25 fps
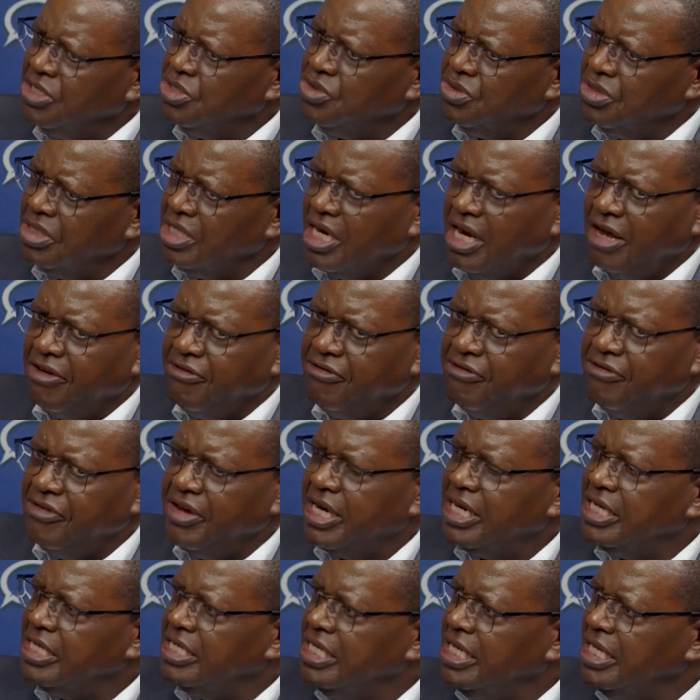issues that are
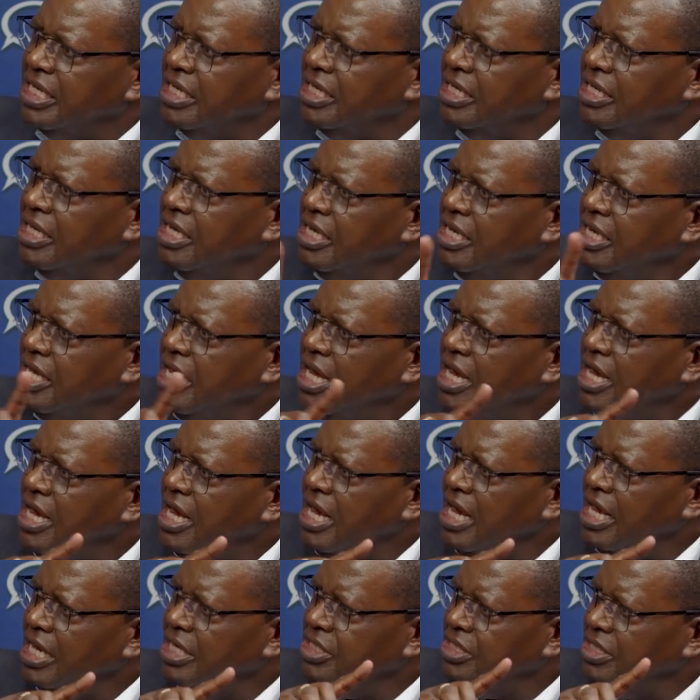affecting
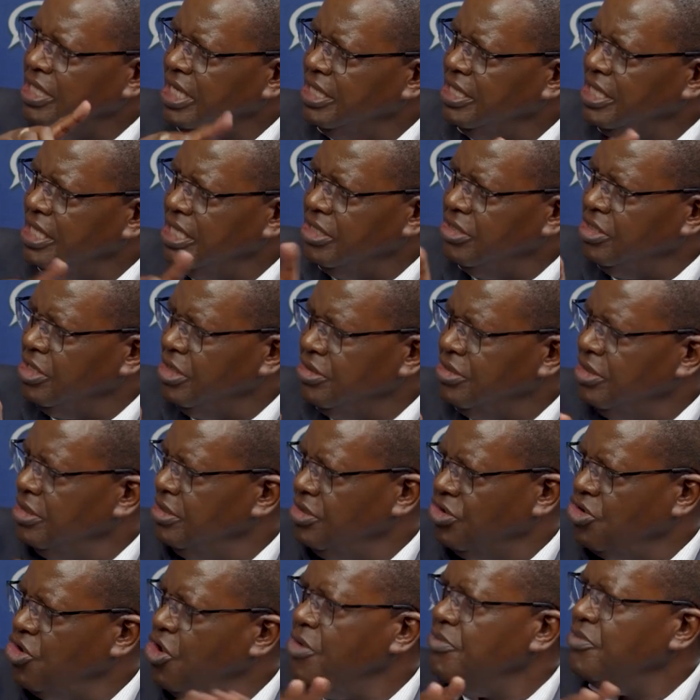
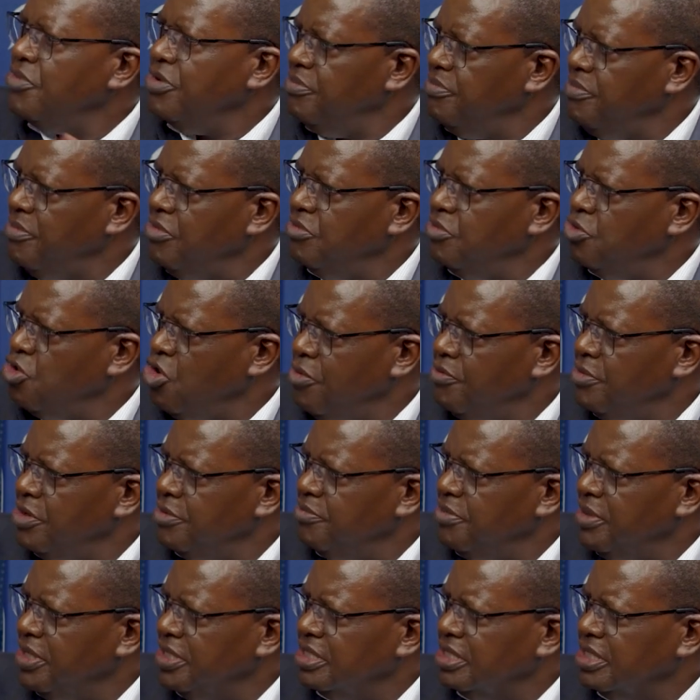the
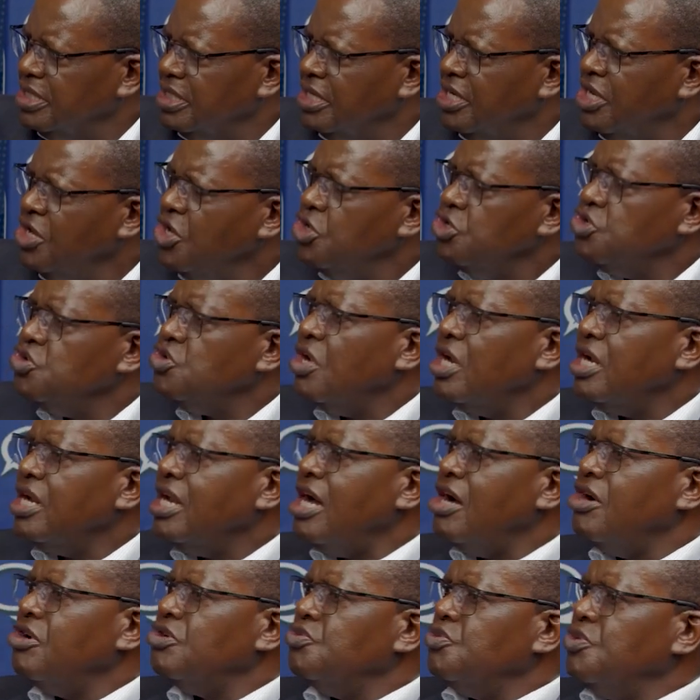common person? You're
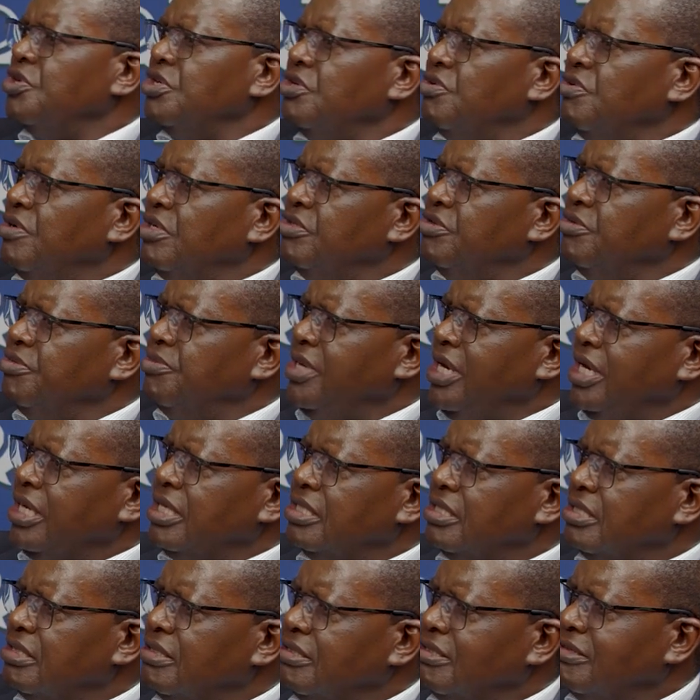allowed when you want your
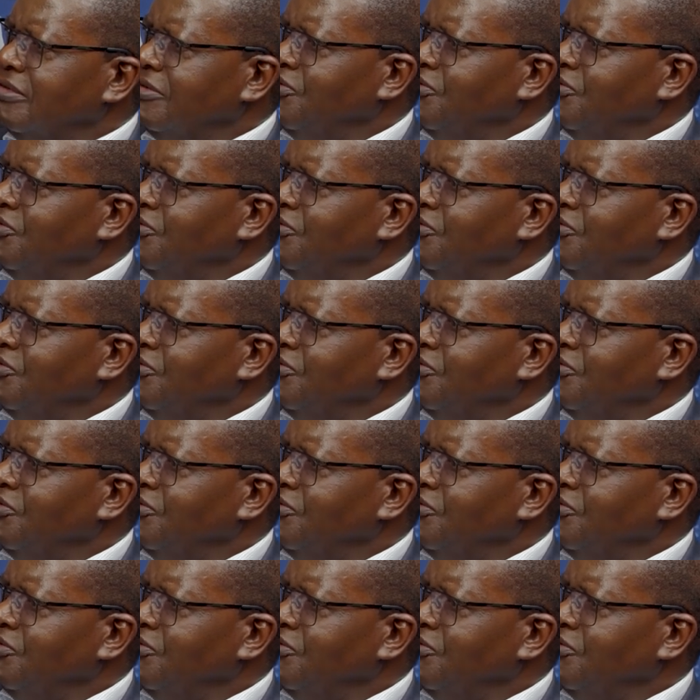pecs,